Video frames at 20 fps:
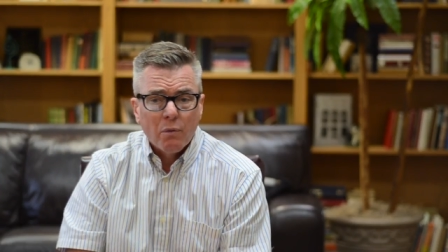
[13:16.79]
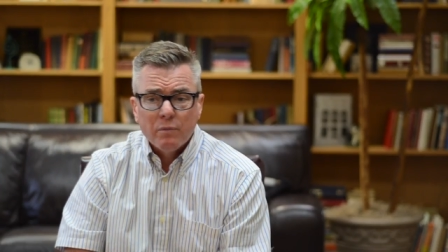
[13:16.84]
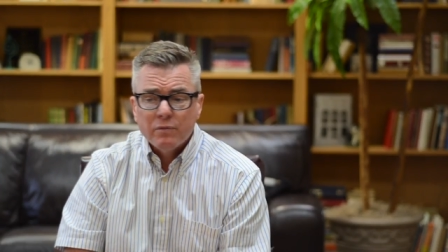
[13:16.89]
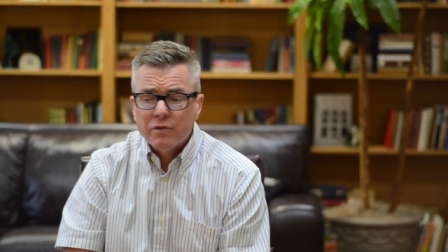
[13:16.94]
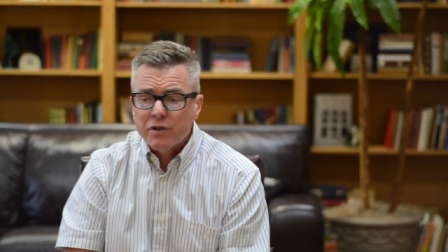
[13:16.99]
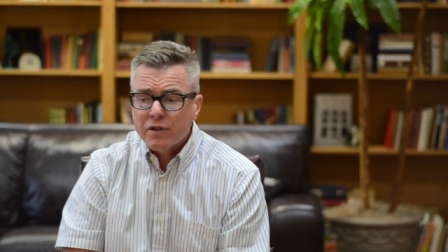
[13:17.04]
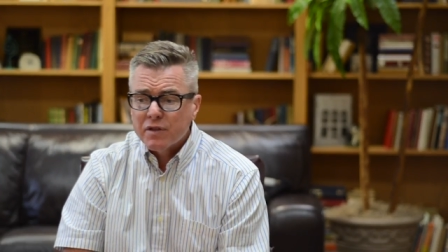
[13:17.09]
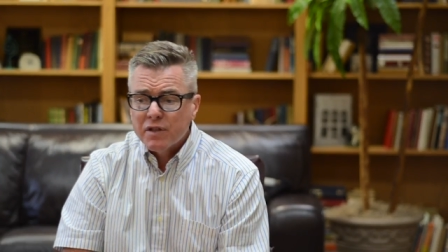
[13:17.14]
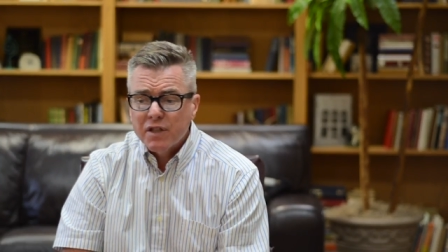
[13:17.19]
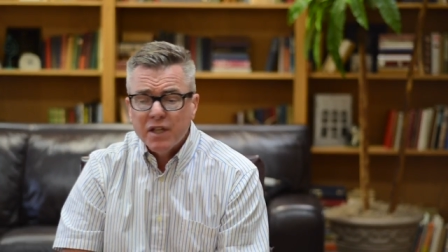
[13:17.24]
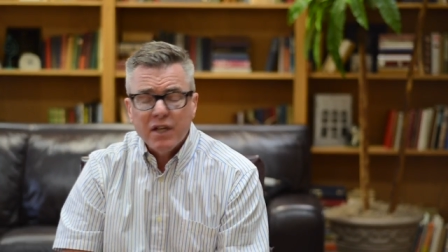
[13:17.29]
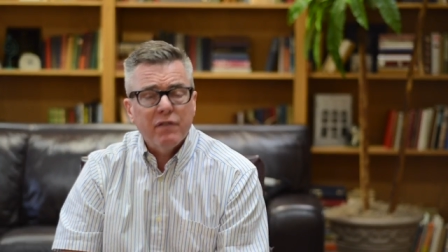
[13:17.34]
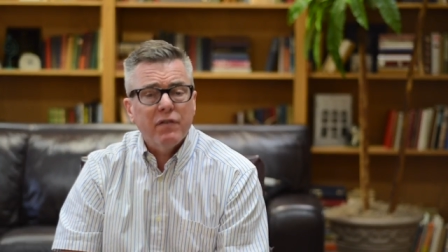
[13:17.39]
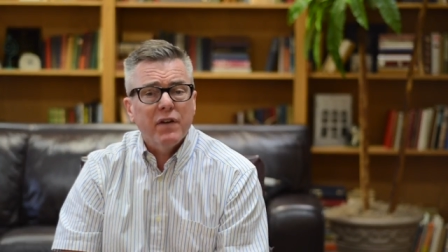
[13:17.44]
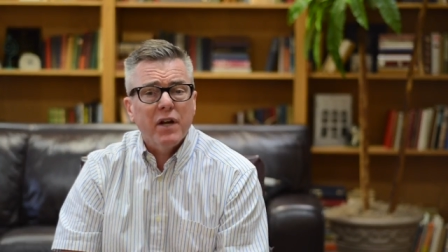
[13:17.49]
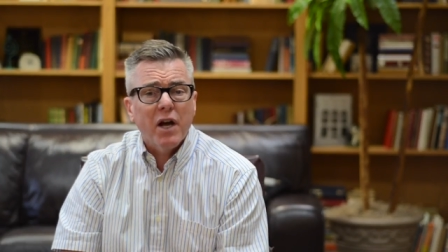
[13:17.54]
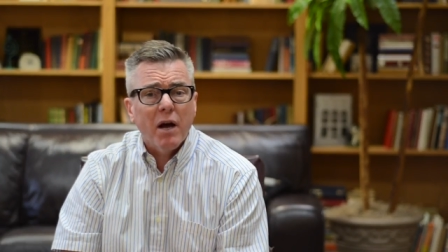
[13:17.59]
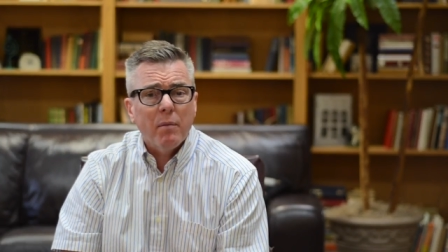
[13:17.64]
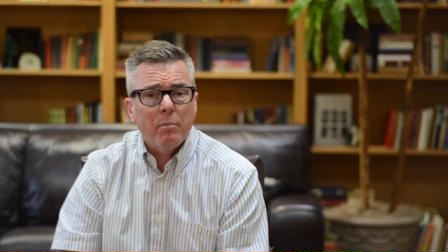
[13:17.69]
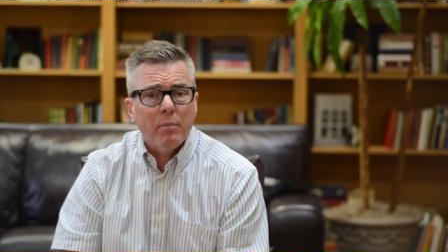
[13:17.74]
just
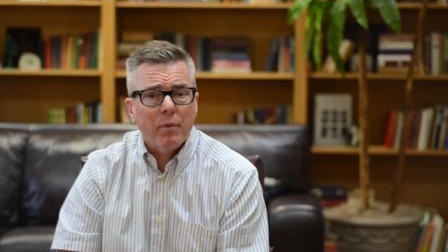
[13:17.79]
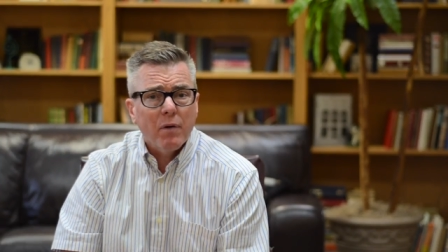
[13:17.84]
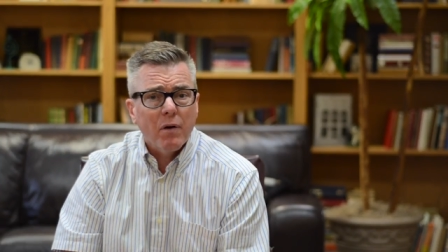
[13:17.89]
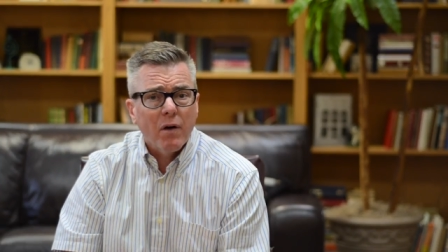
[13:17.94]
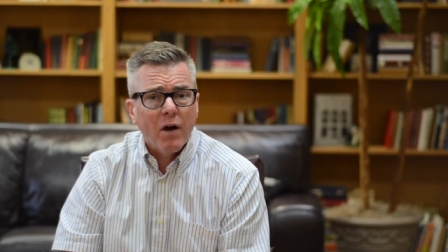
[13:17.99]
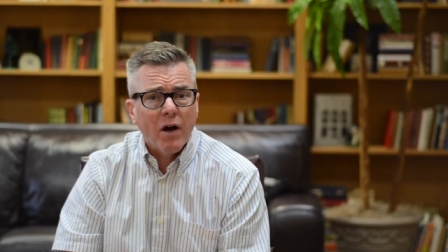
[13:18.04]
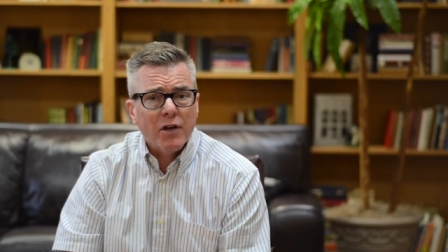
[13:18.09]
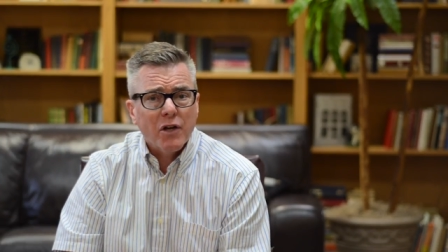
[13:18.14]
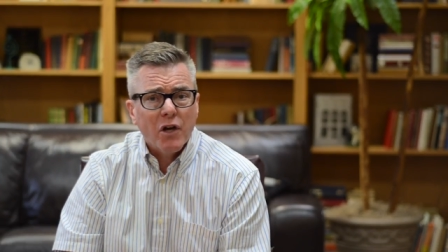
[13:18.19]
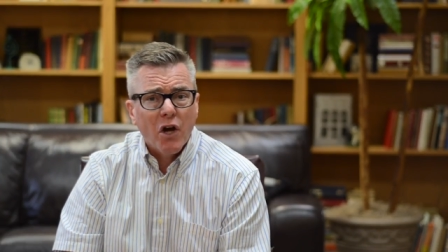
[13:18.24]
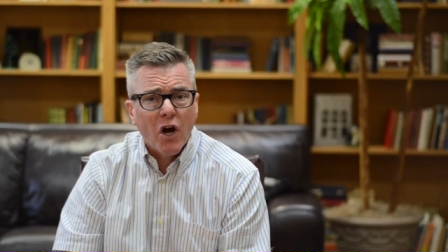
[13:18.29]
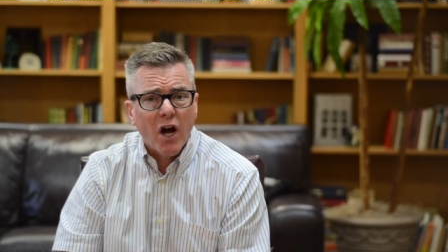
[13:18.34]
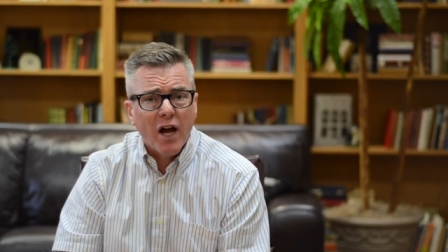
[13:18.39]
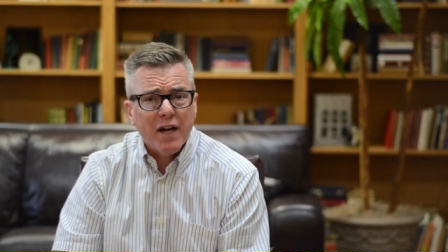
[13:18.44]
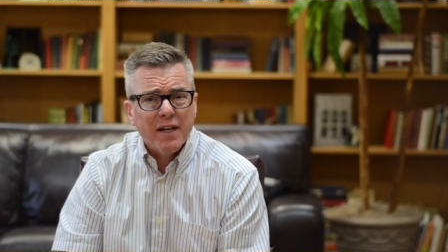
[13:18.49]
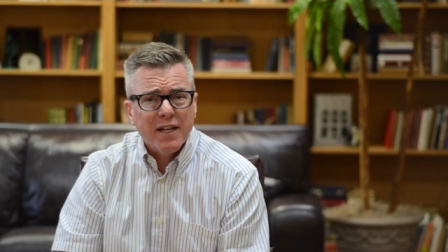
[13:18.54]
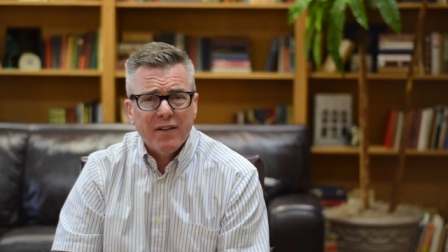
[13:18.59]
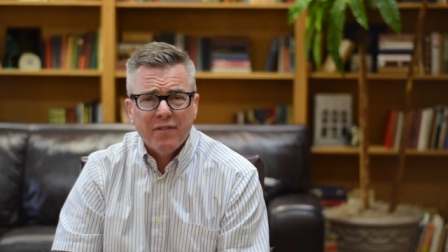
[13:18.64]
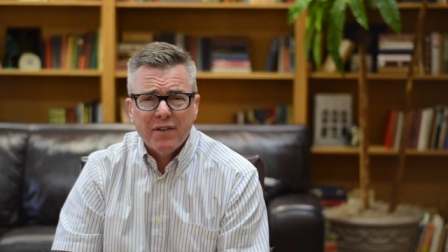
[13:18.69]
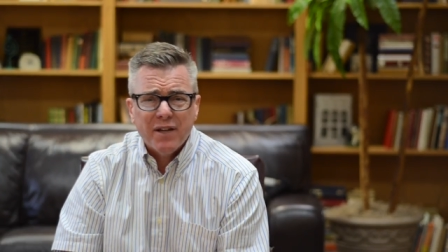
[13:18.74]
giving up on
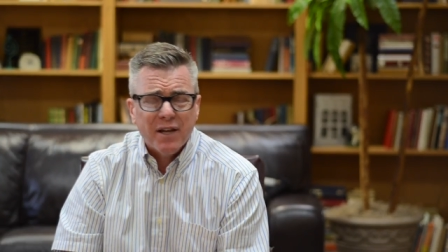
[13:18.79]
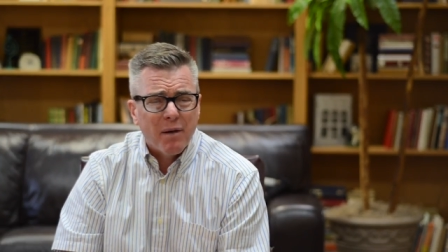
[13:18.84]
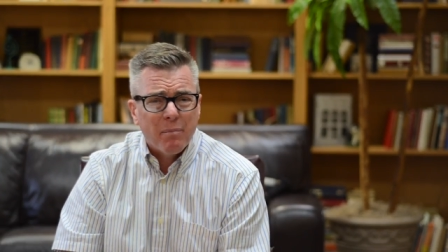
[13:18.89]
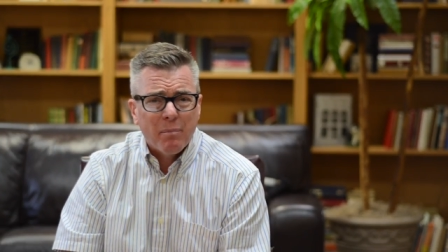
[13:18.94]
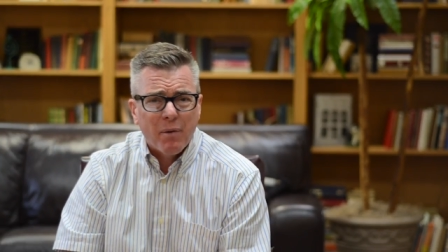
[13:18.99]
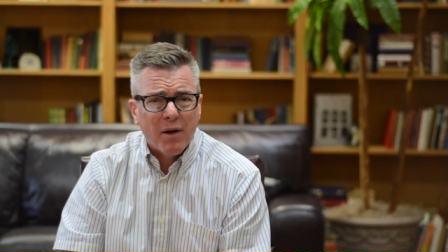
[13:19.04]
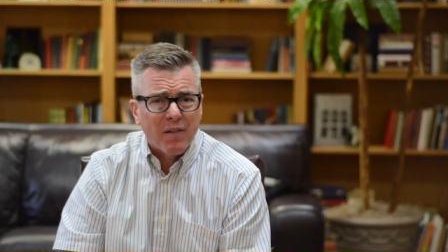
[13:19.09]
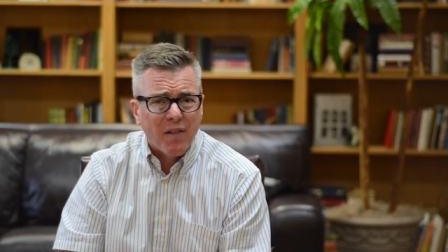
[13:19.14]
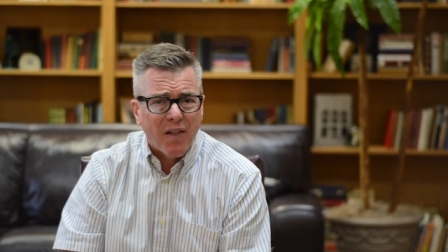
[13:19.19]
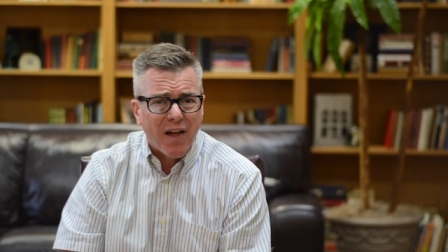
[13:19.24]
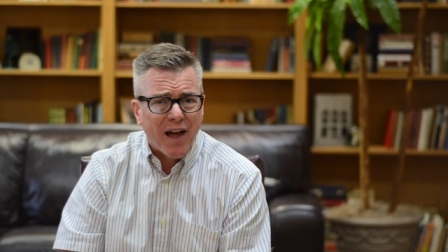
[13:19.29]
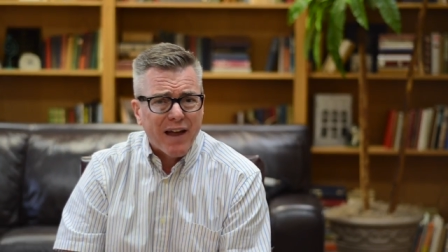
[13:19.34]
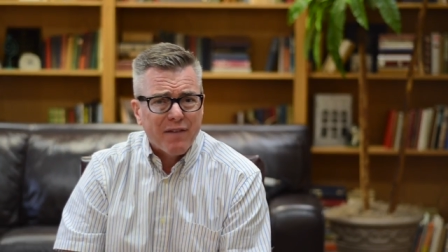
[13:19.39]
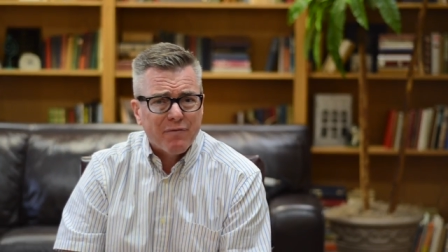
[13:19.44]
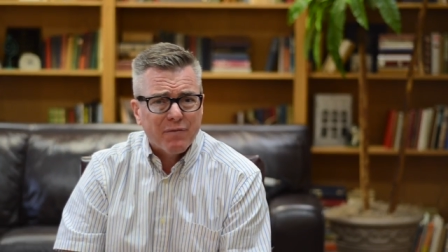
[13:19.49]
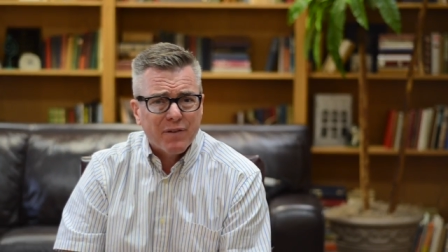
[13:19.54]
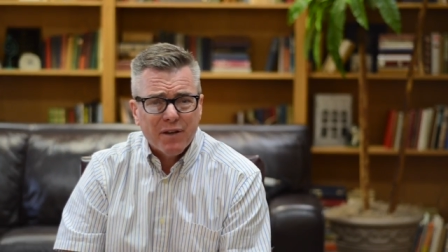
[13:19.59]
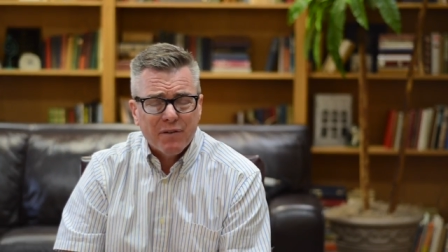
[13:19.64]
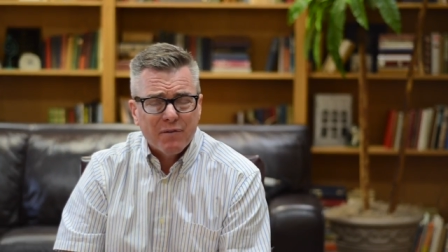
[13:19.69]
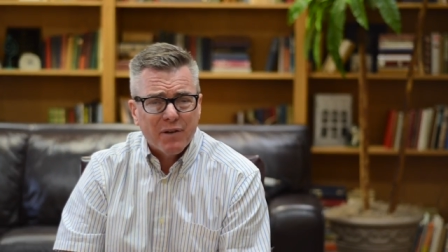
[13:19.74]
God, giving up on
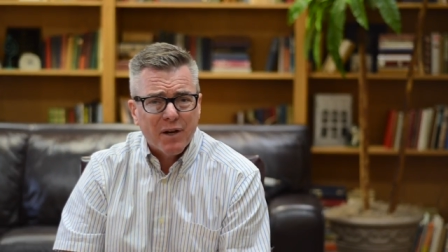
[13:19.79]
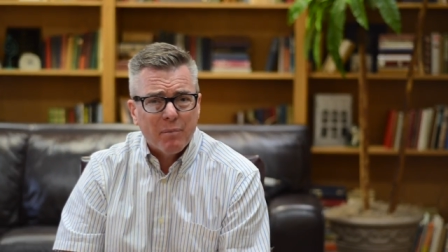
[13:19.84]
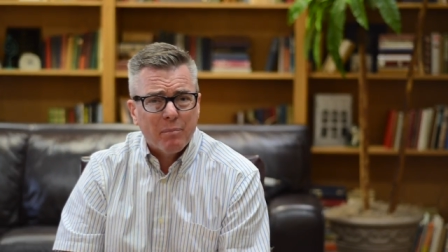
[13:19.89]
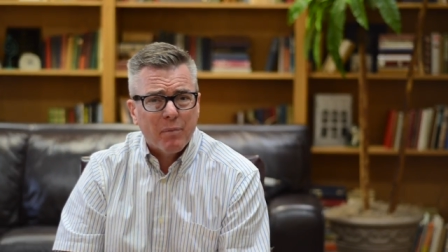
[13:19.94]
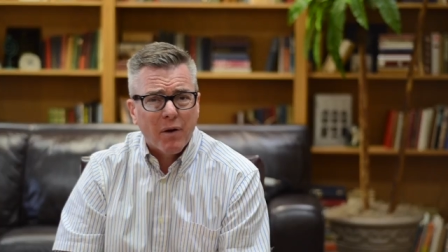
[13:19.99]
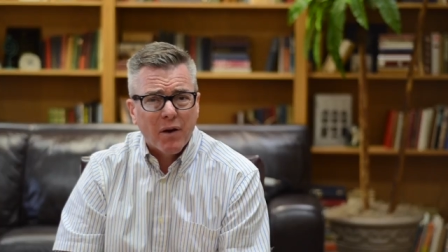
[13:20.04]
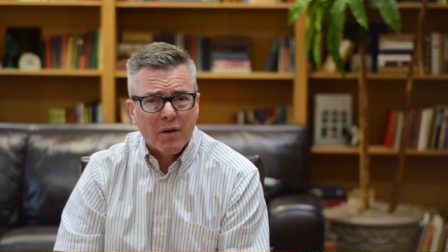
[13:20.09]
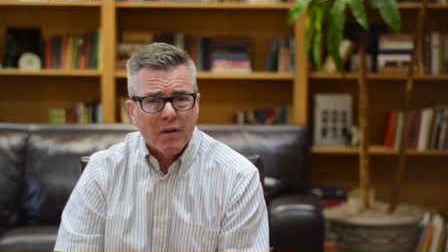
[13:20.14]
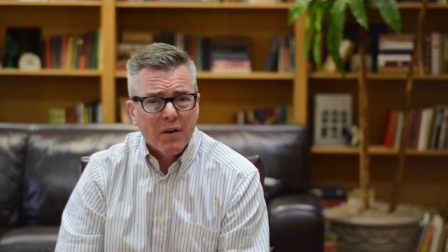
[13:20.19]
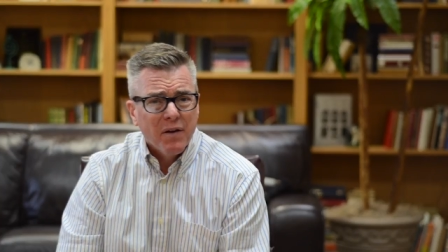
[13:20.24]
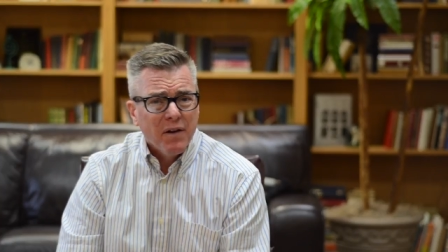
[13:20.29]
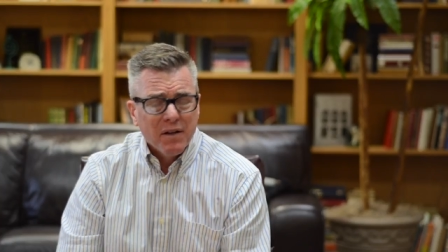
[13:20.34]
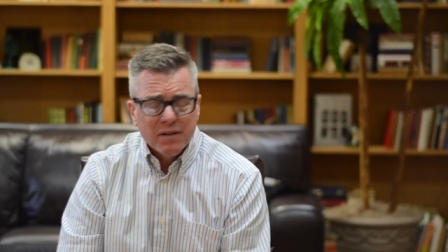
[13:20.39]
life, giving up on